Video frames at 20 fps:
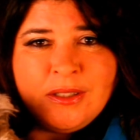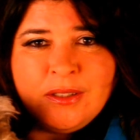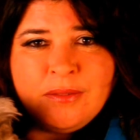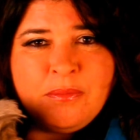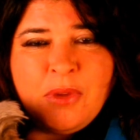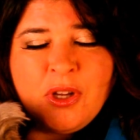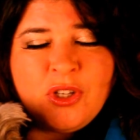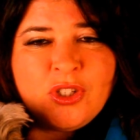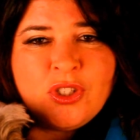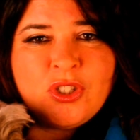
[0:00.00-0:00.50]

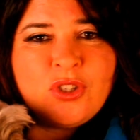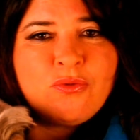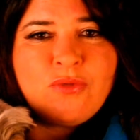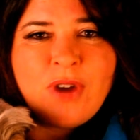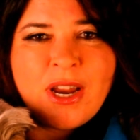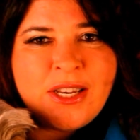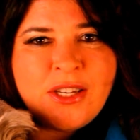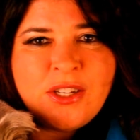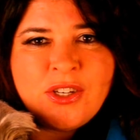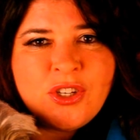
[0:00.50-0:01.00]
much
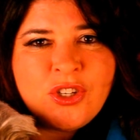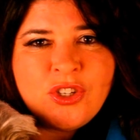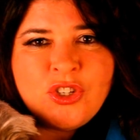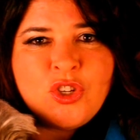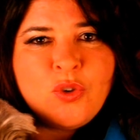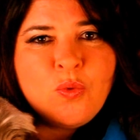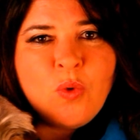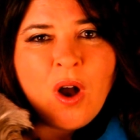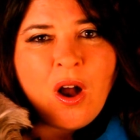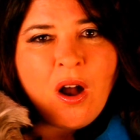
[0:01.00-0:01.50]
surrendered
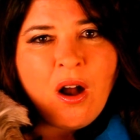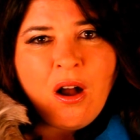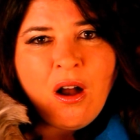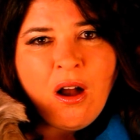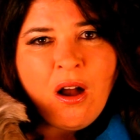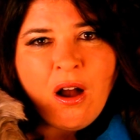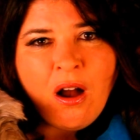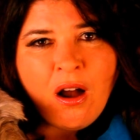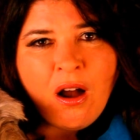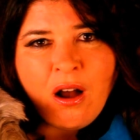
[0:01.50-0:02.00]
you
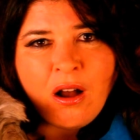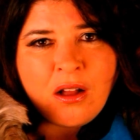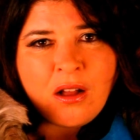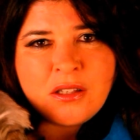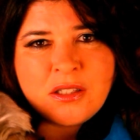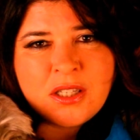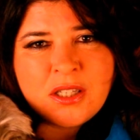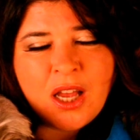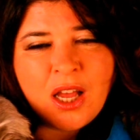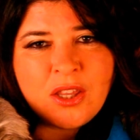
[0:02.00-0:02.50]

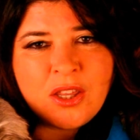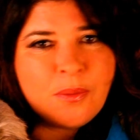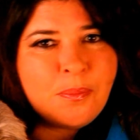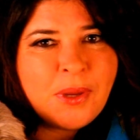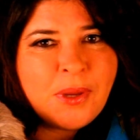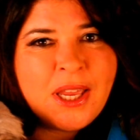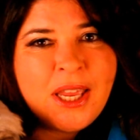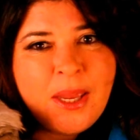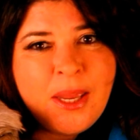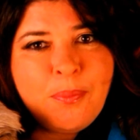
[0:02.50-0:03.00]
are to other
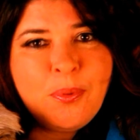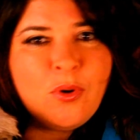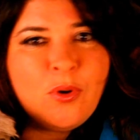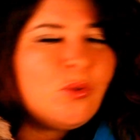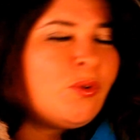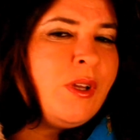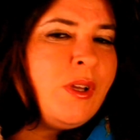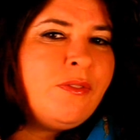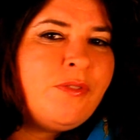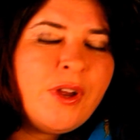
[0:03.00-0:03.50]

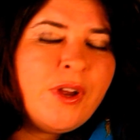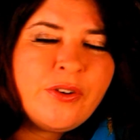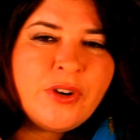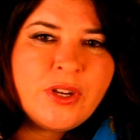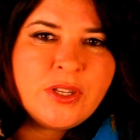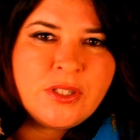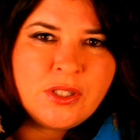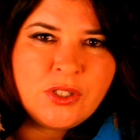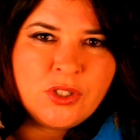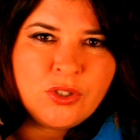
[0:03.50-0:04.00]
people in
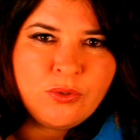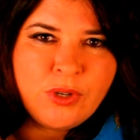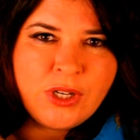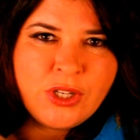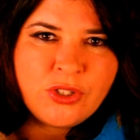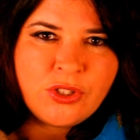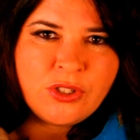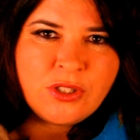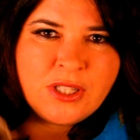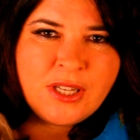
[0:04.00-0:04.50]
various
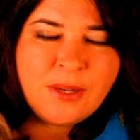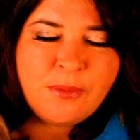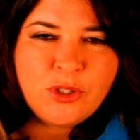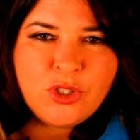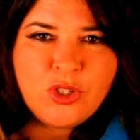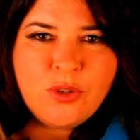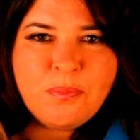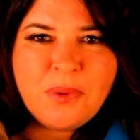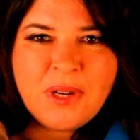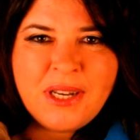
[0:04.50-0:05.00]
situations, how
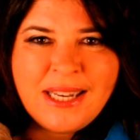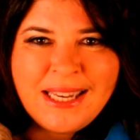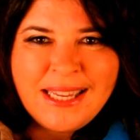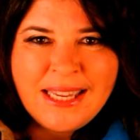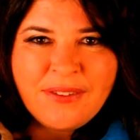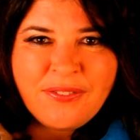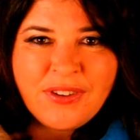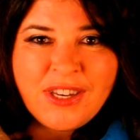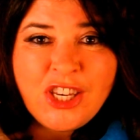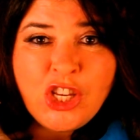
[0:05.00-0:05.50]
much you
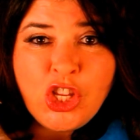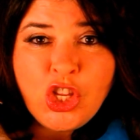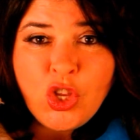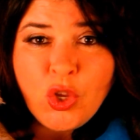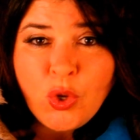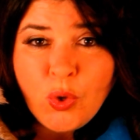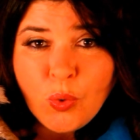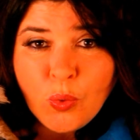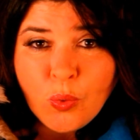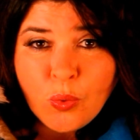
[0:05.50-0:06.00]
believe in
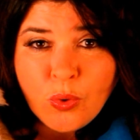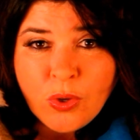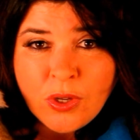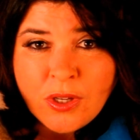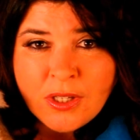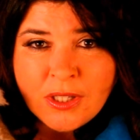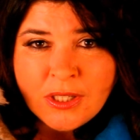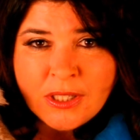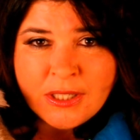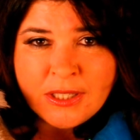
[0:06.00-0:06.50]
you.
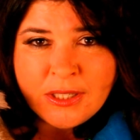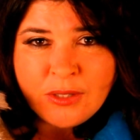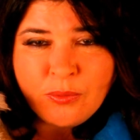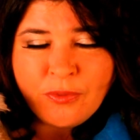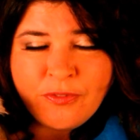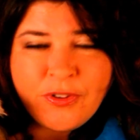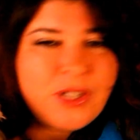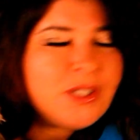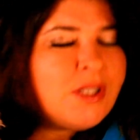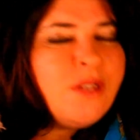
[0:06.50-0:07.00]

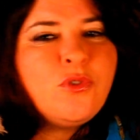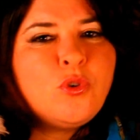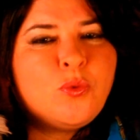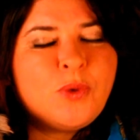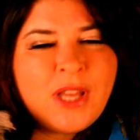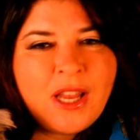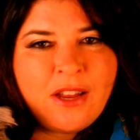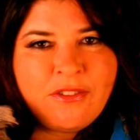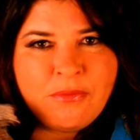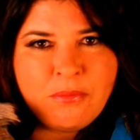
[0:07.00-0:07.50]
First of all,
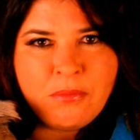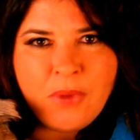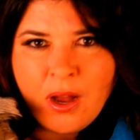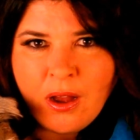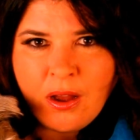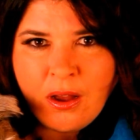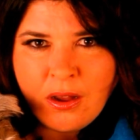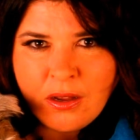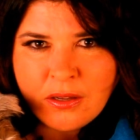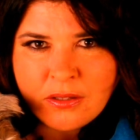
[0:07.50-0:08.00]
we have
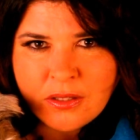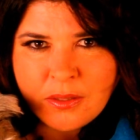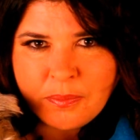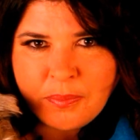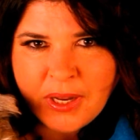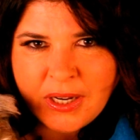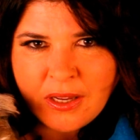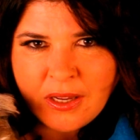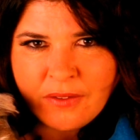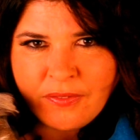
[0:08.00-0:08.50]
Mars, the
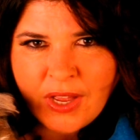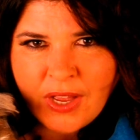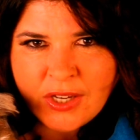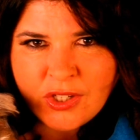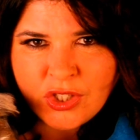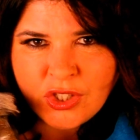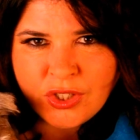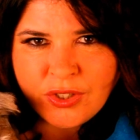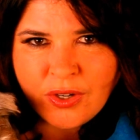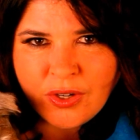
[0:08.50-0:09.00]
planet of
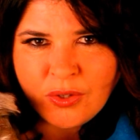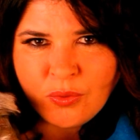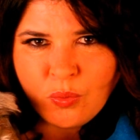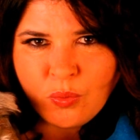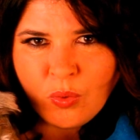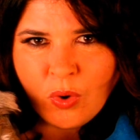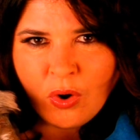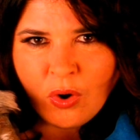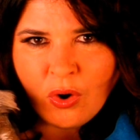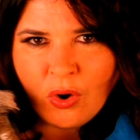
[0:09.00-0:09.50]
action
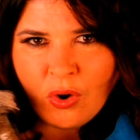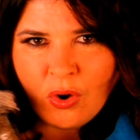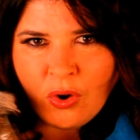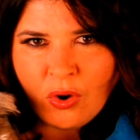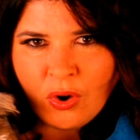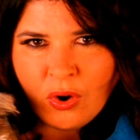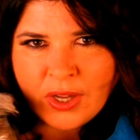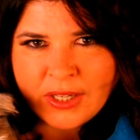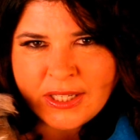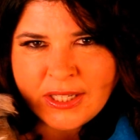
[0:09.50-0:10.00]
and
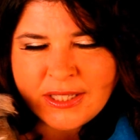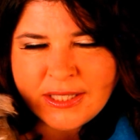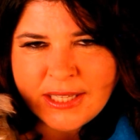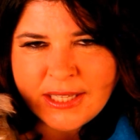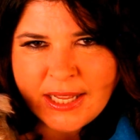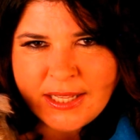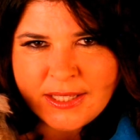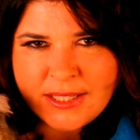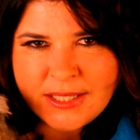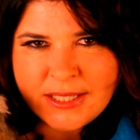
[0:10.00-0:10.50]
war and
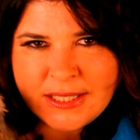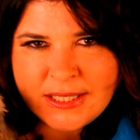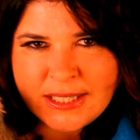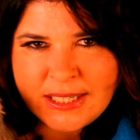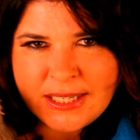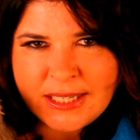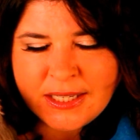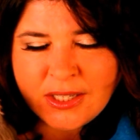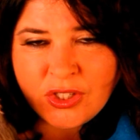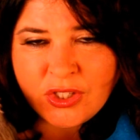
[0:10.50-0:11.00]

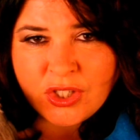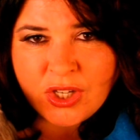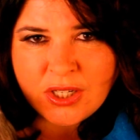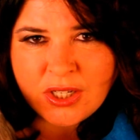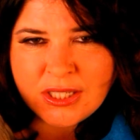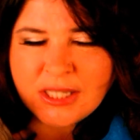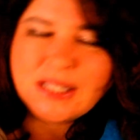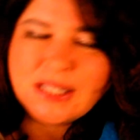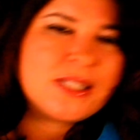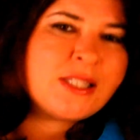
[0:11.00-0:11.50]
intensity,
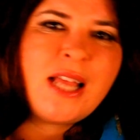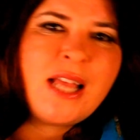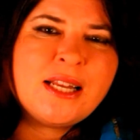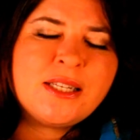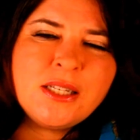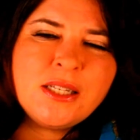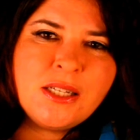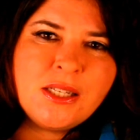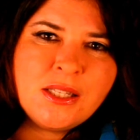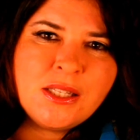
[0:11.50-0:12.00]
conjuncting
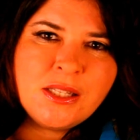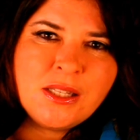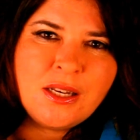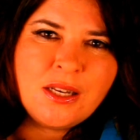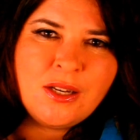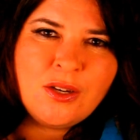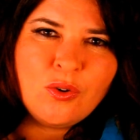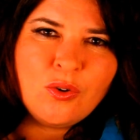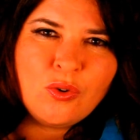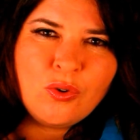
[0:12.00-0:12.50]
Saturn, the
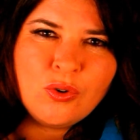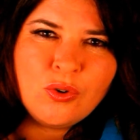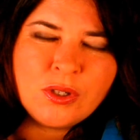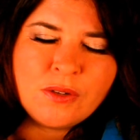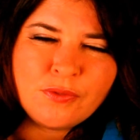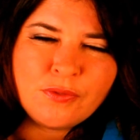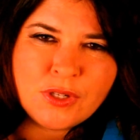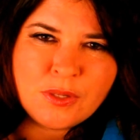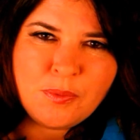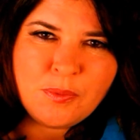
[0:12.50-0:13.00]
lord
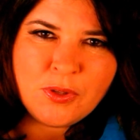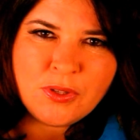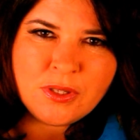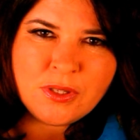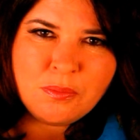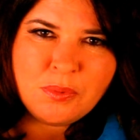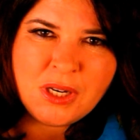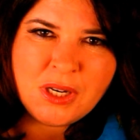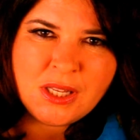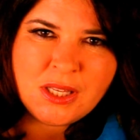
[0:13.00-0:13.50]
of
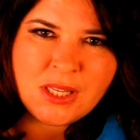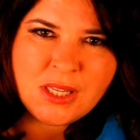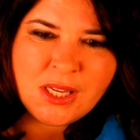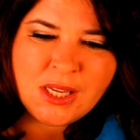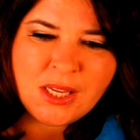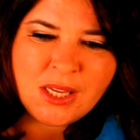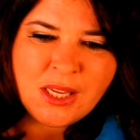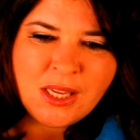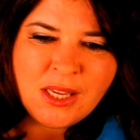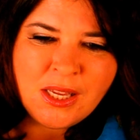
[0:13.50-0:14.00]

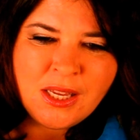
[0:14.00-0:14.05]
responsibility,